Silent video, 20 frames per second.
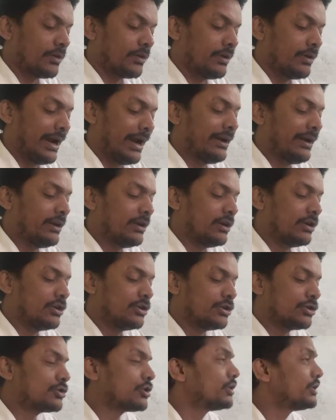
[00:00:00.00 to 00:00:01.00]
Right.
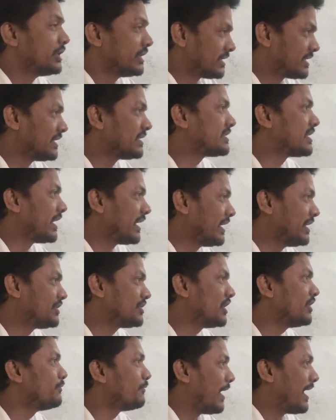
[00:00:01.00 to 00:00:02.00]
So this is the
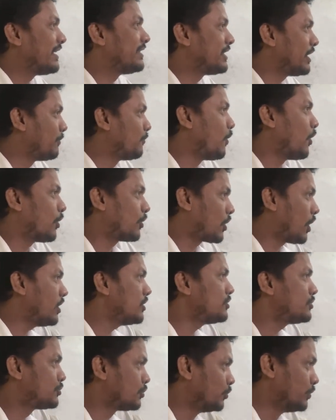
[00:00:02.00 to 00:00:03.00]
reason why they walk
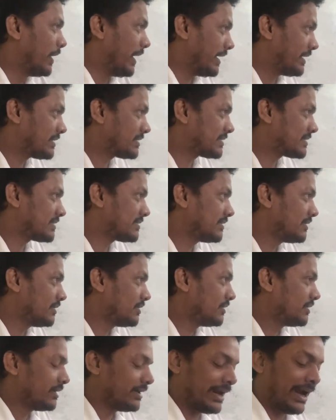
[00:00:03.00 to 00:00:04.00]
on two legs.
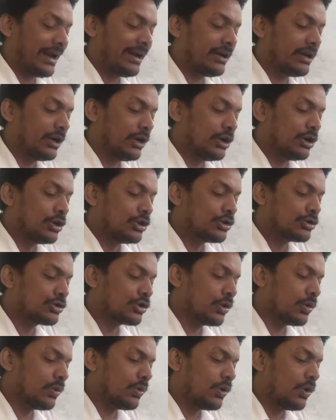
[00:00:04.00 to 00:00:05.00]
Right.
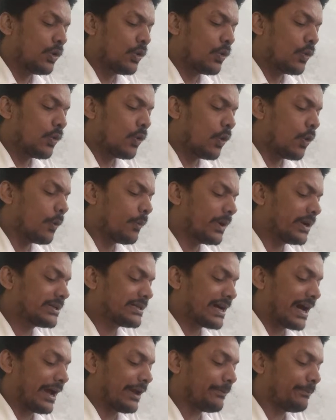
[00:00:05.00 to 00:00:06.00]
So over
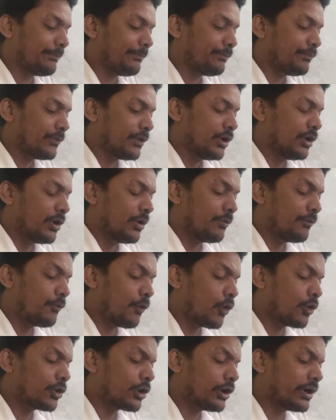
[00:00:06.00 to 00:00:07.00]
time,
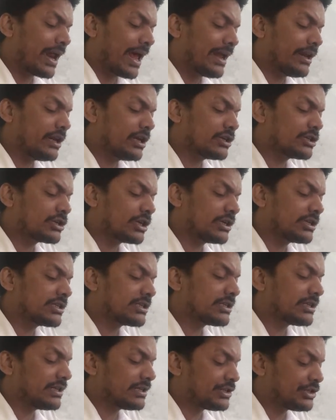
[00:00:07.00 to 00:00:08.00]

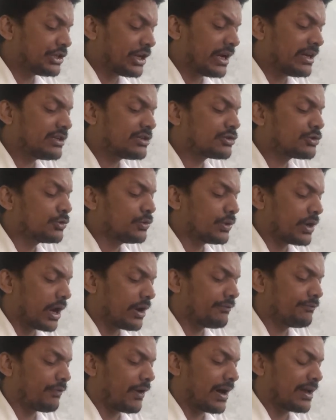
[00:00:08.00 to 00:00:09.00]
photodinosaurs changed to
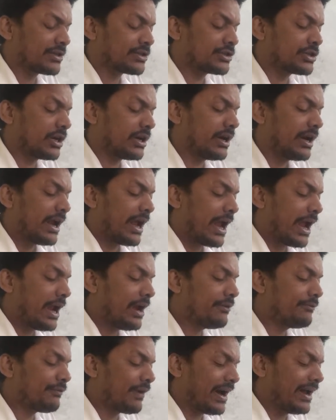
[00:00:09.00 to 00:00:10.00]
run faster,
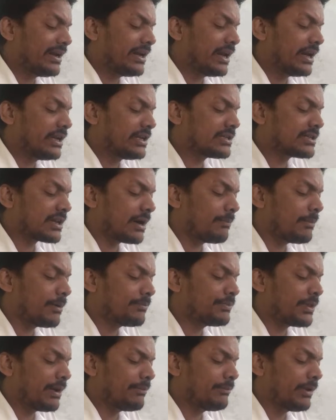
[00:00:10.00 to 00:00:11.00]
and finally some
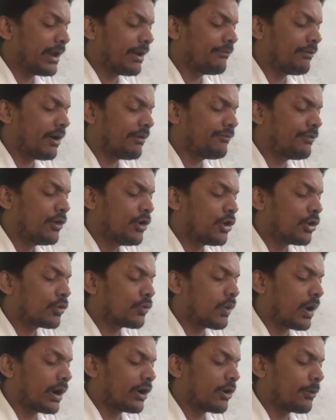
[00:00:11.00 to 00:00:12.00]
of them gave up
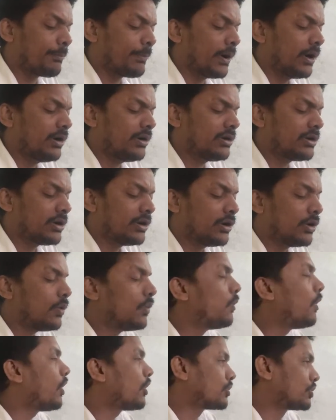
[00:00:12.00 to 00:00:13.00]
quadruped
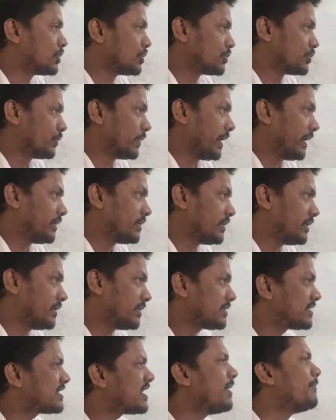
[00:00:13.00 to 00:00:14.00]
walked together.
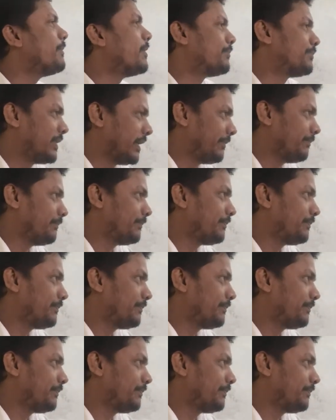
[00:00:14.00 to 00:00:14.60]
Some of them.